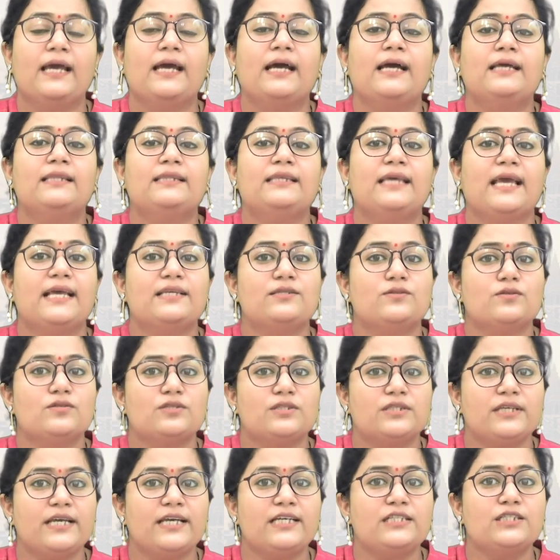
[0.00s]
The
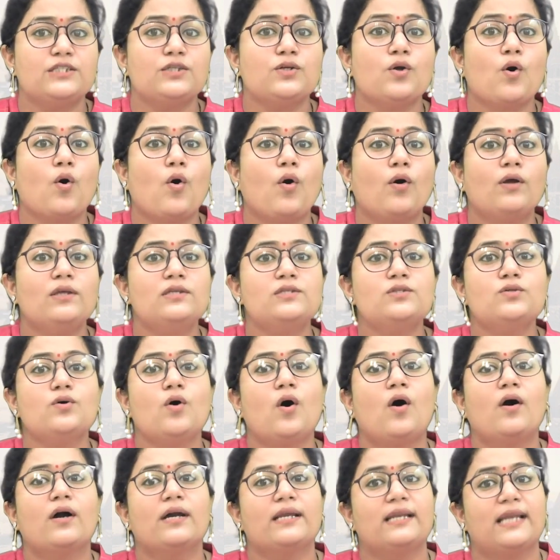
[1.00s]
association also
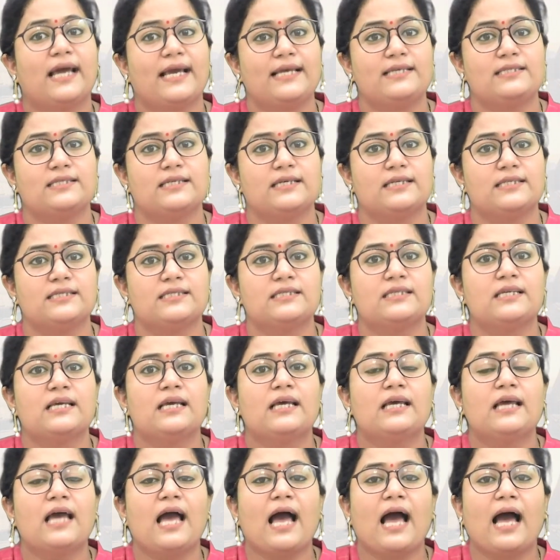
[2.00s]
organizes
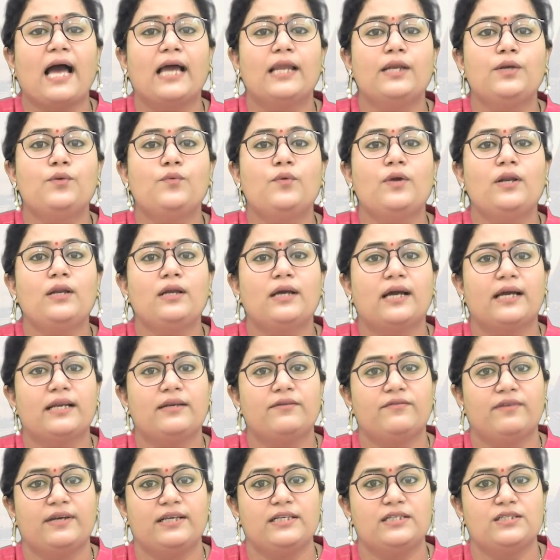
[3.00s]
annual
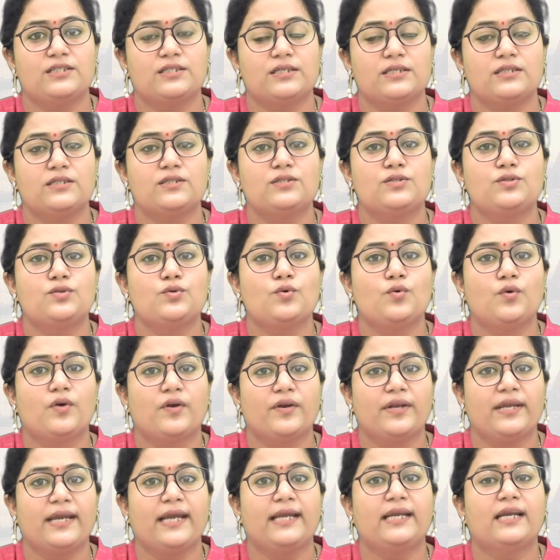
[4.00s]
conventions to
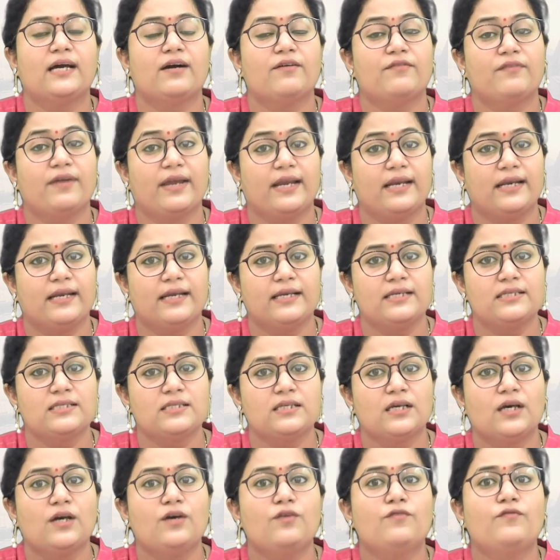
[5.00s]
create awareness
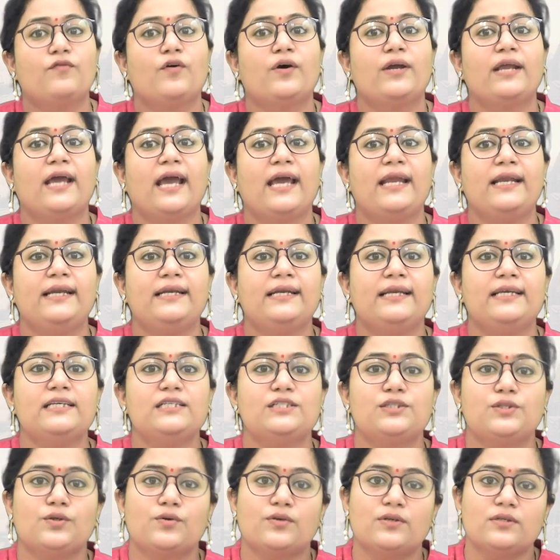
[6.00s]
for
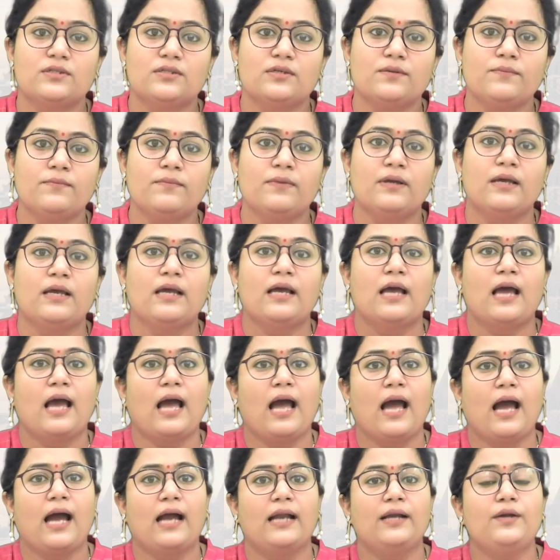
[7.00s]
heritage tourism
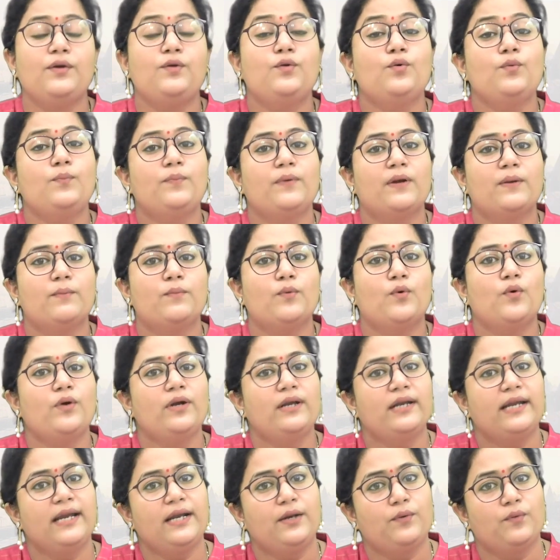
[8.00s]
and to
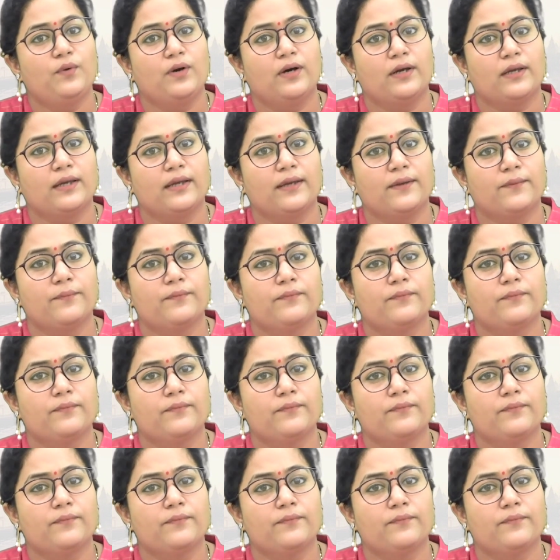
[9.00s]
promote networking.